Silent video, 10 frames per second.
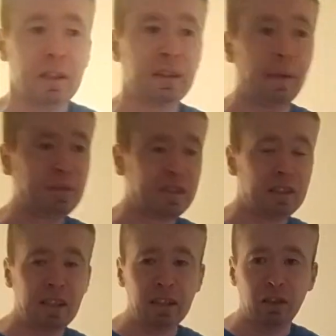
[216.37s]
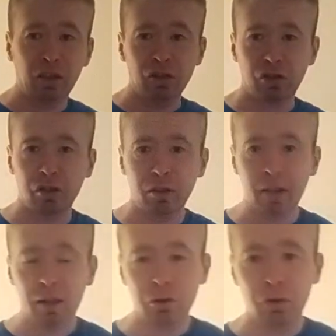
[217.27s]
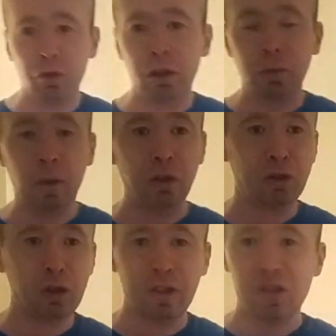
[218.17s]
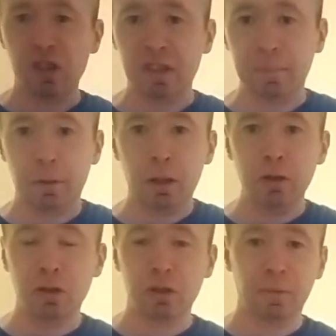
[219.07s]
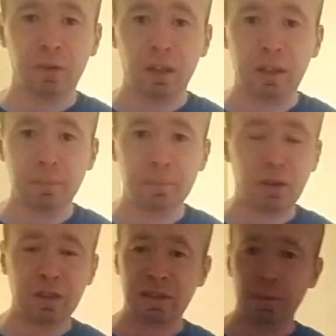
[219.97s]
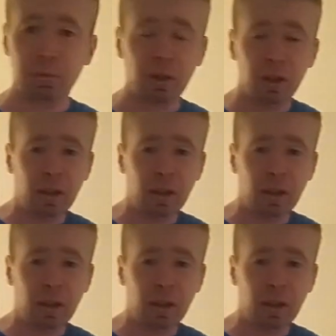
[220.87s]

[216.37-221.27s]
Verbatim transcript: clubs in England now who are 1 or 2 divisions below the top flight because they've